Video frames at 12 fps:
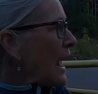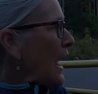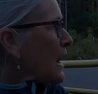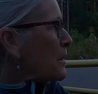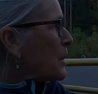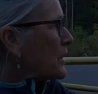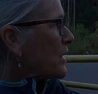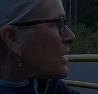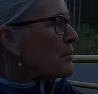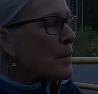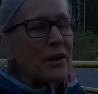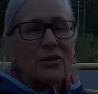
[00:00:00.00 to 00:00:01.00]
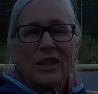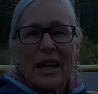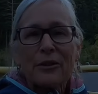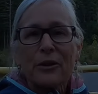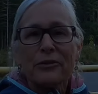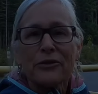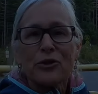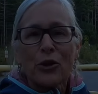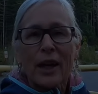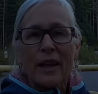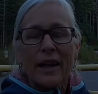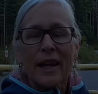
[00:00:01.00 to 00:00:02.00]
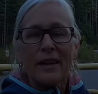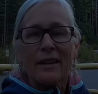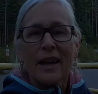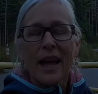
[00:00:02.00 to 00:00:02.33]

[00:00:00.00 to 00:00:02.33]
and I'm at the Mount Teneriffe Trailhead.